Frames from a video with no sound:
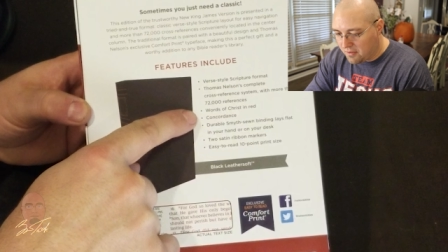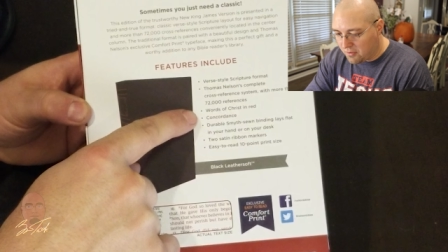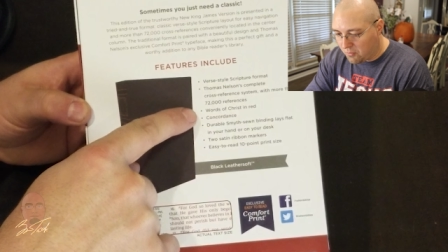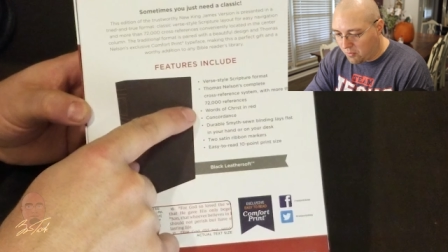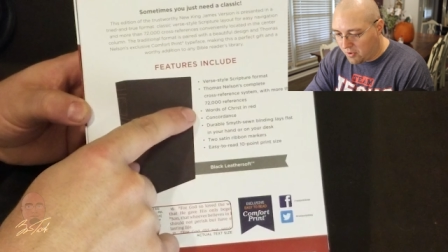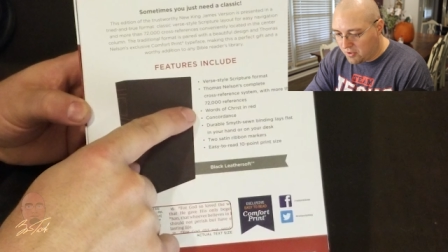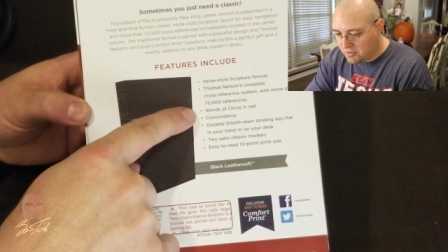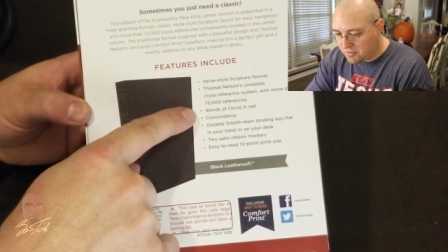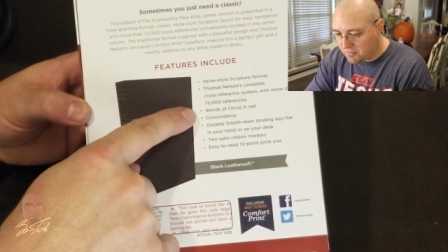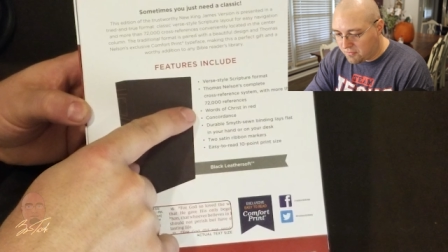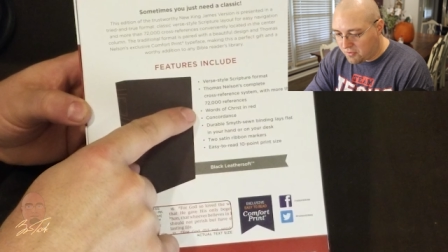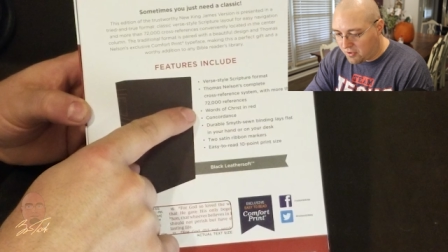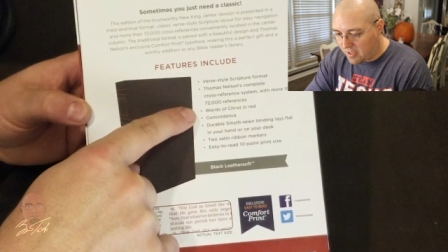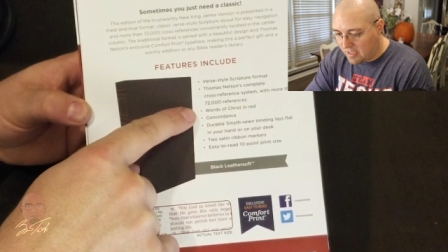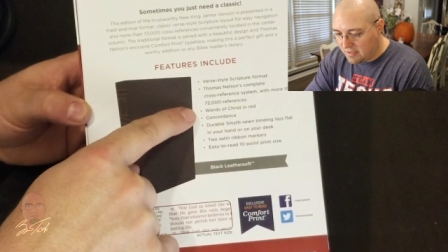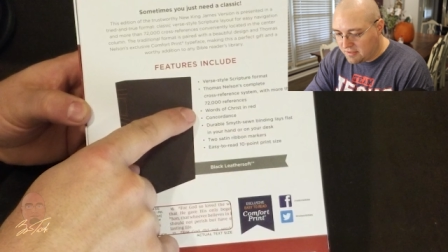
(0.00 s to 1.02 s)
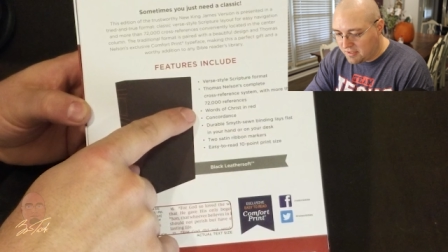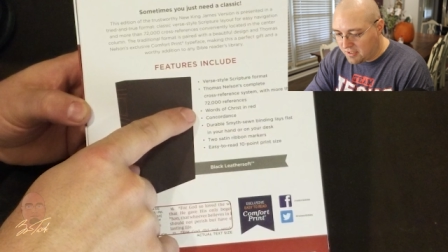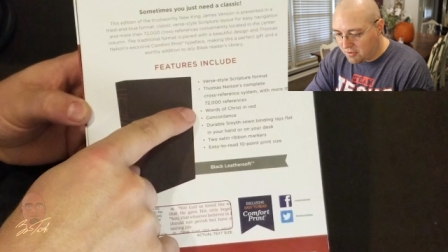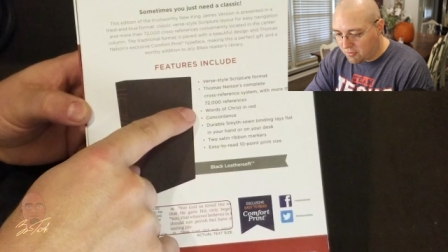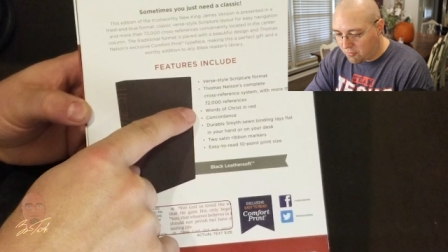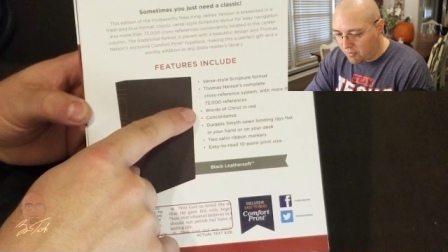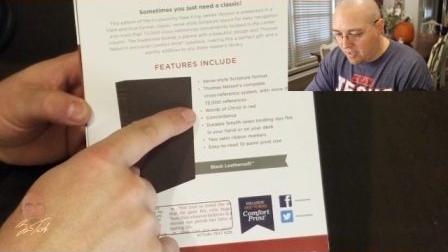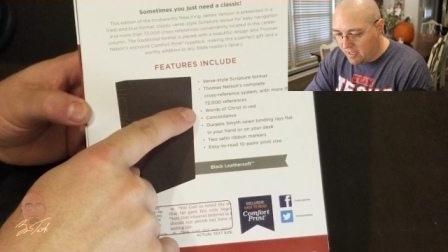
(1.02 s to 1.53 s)
the words of Christ
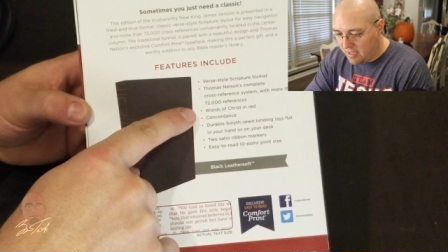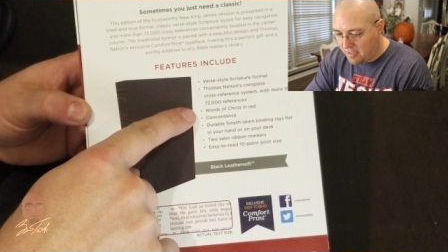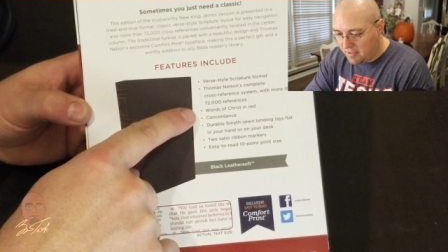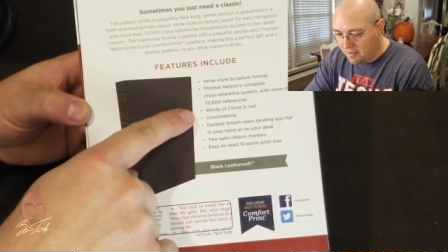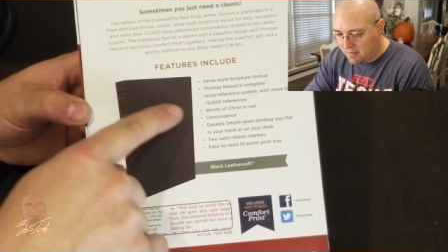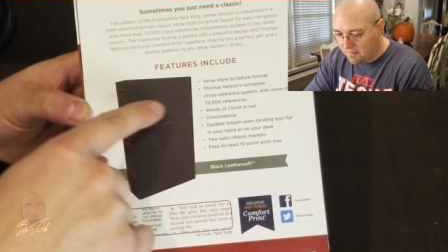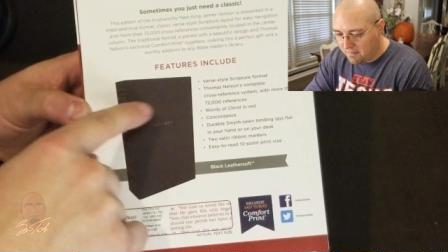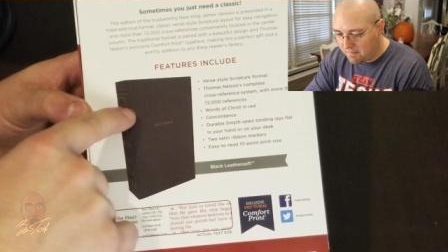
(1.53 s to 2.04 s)
in red.